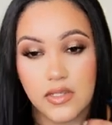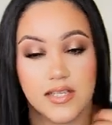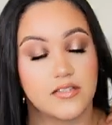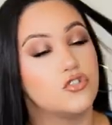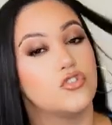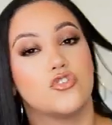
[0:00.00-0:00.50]

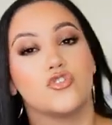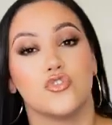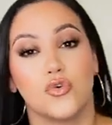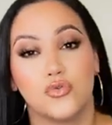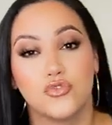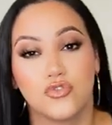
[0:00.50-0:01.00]
it's just
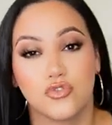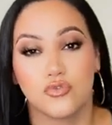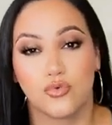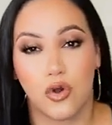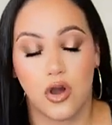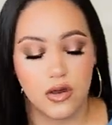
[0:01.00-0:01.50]
so
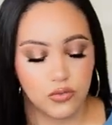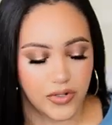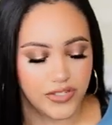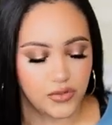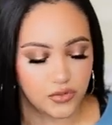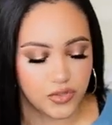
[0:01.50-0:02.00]
strong
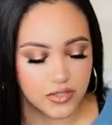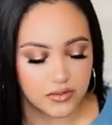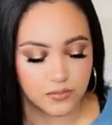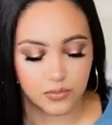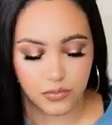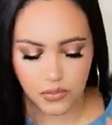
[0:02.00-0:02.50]
when you
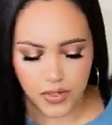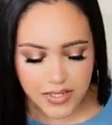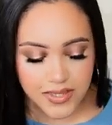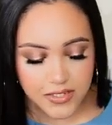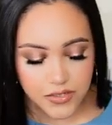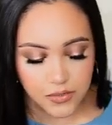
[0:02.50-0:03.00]

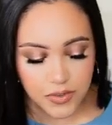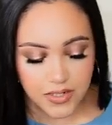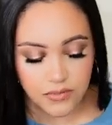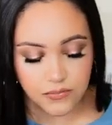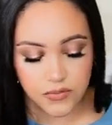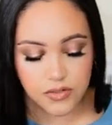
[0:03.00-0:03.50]
spray this one
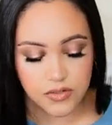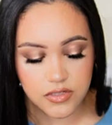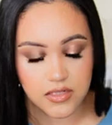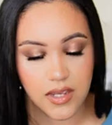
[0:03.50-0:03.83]
at first.